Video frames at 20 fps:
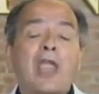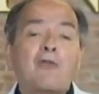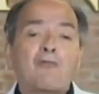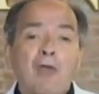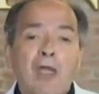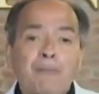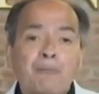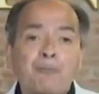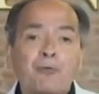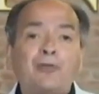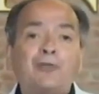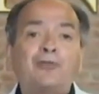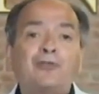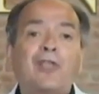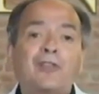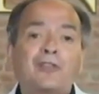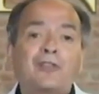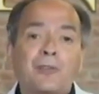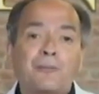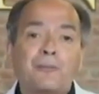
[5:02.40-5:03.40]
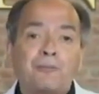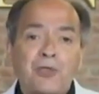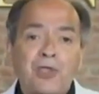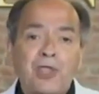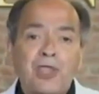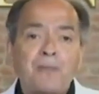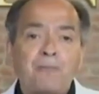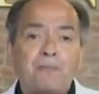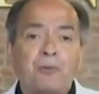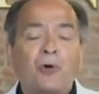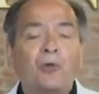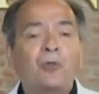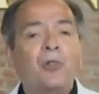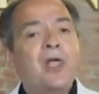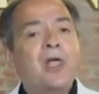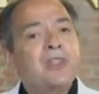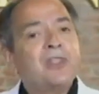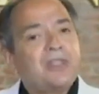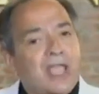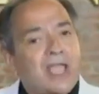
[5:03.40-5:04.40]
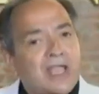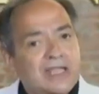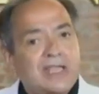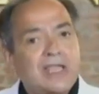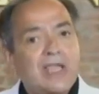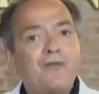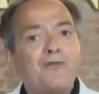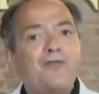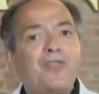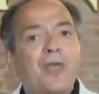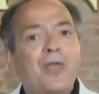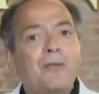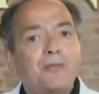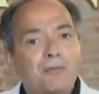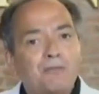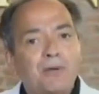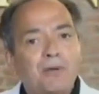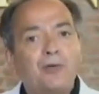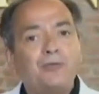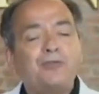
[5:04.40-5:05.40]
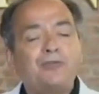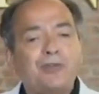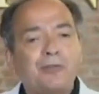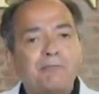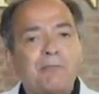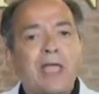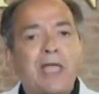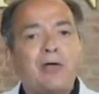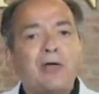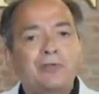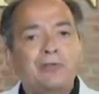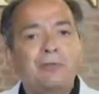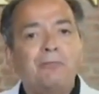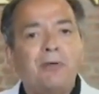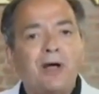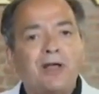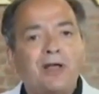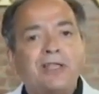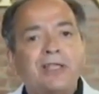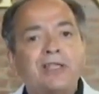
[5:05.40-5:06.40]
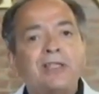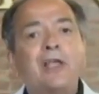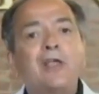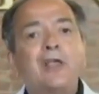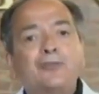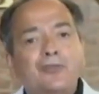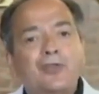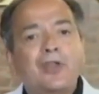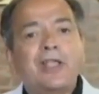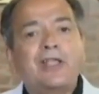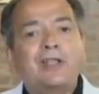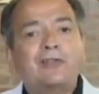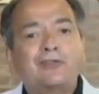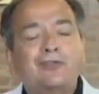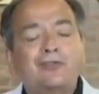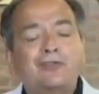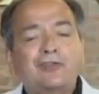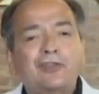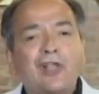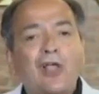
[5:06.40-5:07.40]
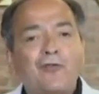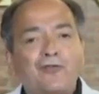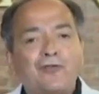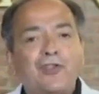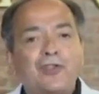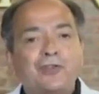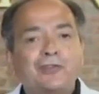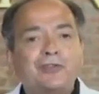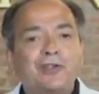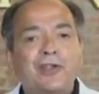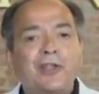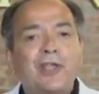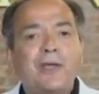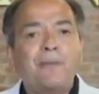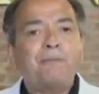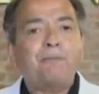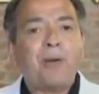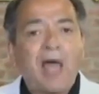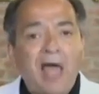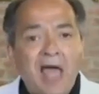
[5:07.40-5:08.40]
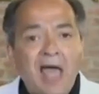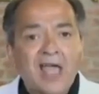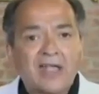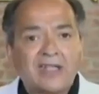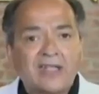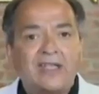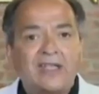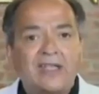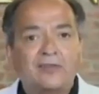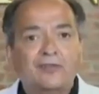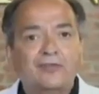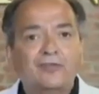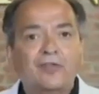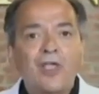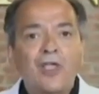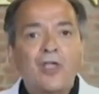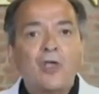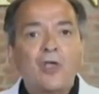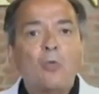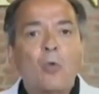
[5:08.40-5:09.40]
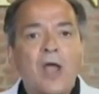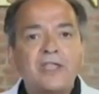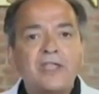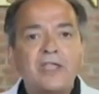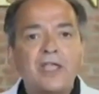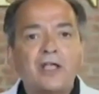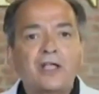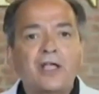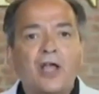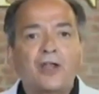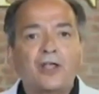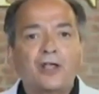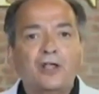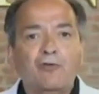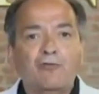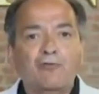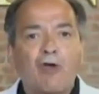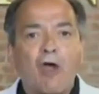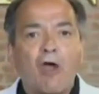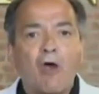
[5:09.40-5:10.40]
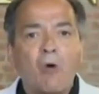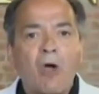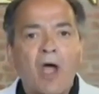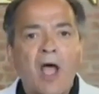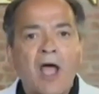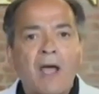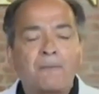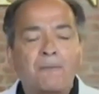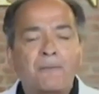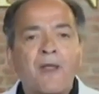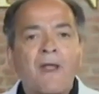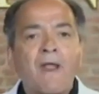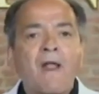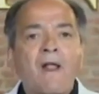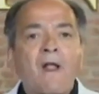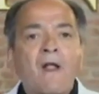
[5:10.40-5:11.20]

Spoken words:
They represent the people that give them the most amount of money so they could stuff into their pockets. When are you going to grow up?